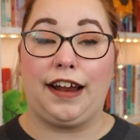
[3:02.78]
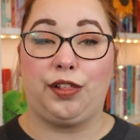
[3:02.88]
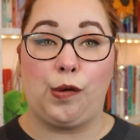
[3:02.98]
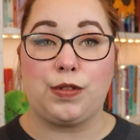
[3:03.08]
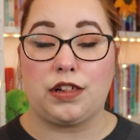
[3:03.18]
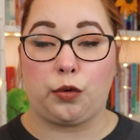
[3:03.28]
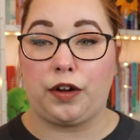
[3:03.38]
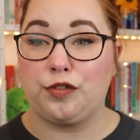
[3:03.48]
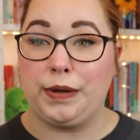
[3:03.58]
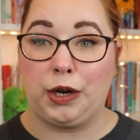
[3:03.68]
I love the
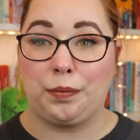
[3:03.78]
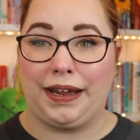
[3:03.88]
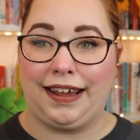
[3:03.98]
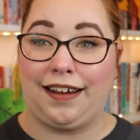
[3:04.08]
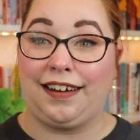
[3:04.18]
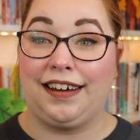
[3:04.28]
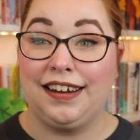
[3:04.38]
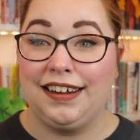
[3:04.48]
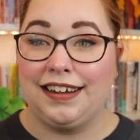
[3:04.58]
story of Peter Pan.